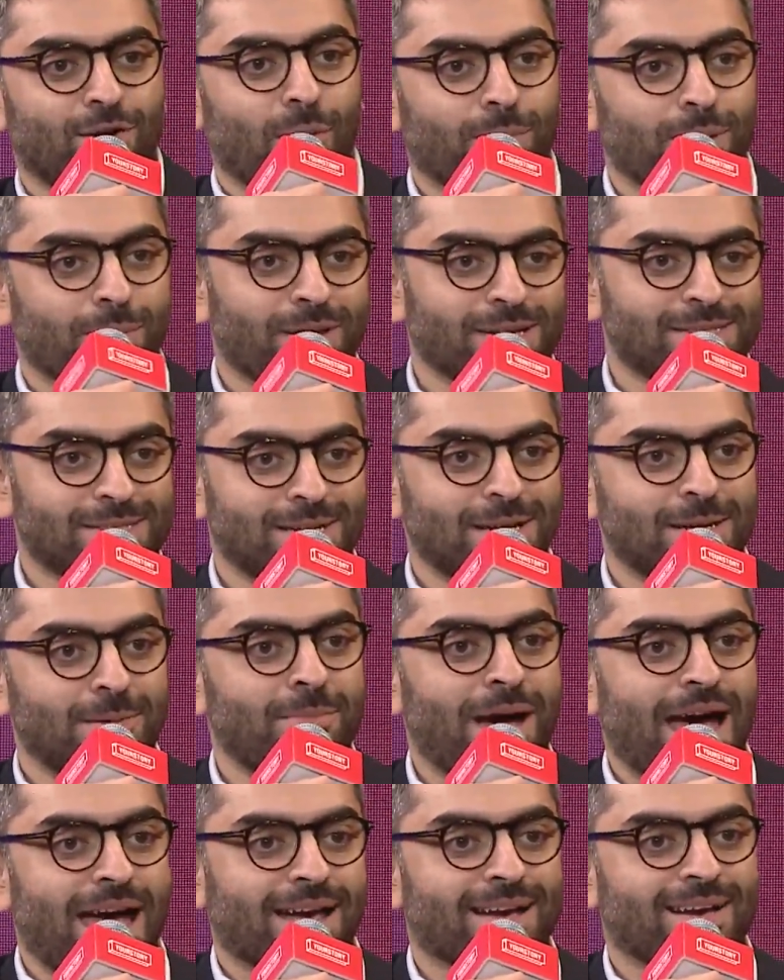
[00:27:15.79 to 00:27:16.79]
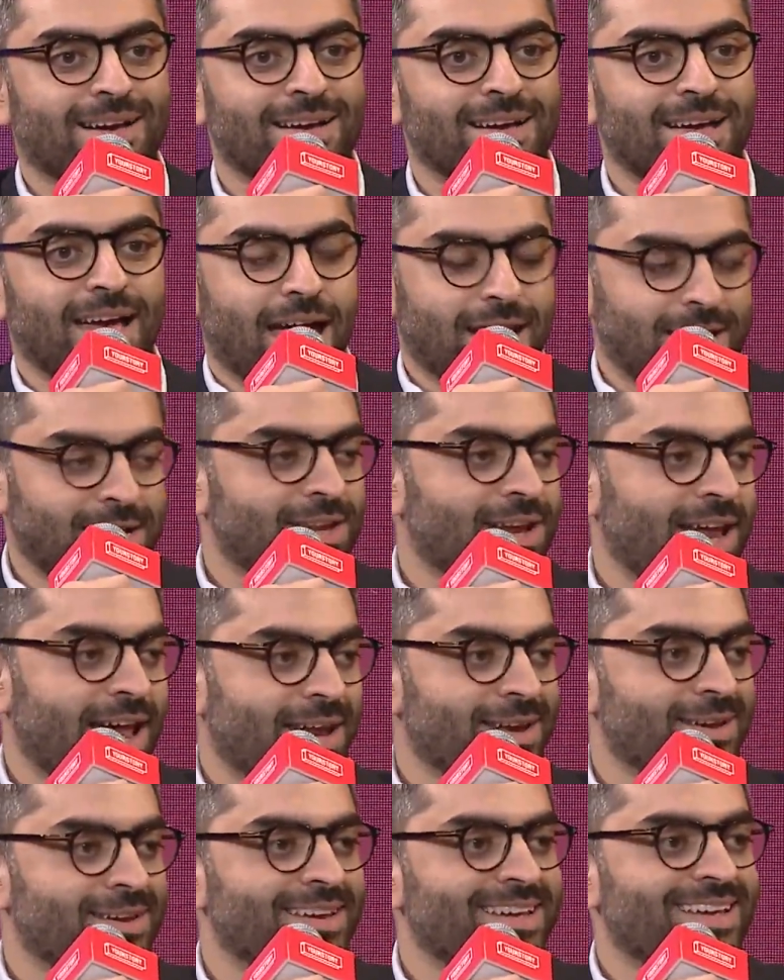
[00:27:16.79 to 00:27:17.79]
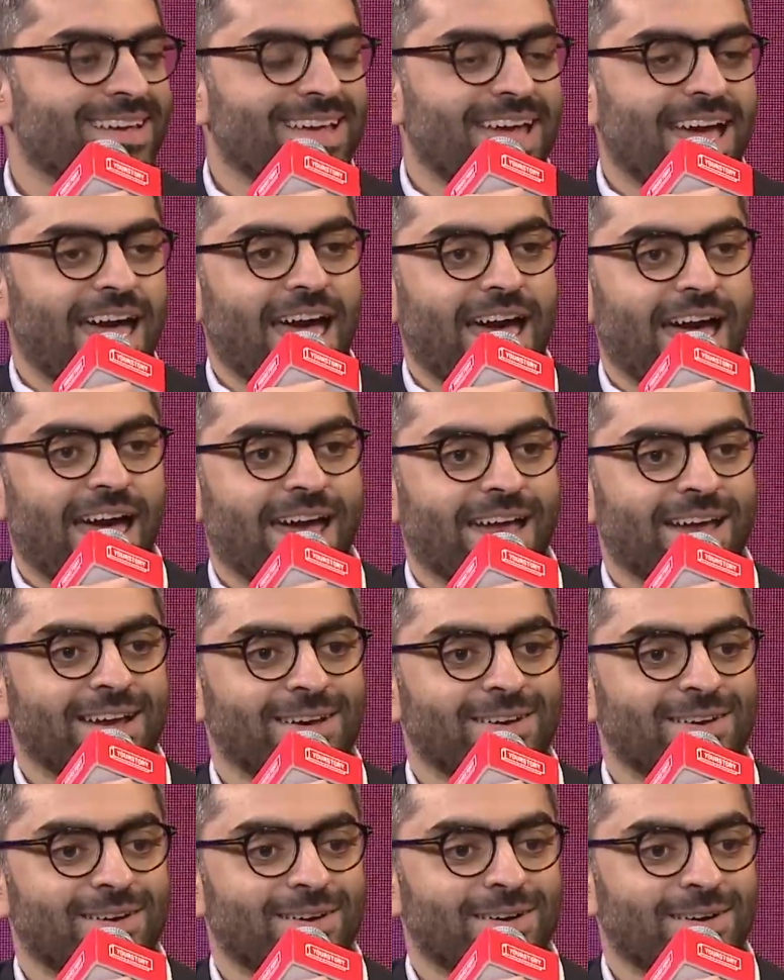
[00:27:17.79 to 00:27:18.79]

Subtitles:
copy pasted it back, and it ran. And